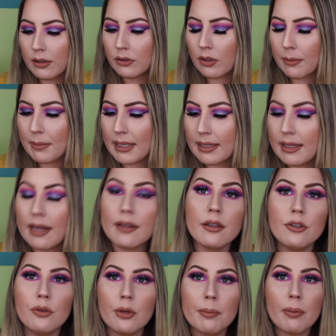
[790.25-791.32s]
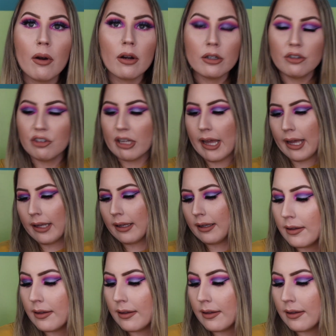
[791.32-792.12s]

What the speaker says: So I mean, yeah, the dewy part check.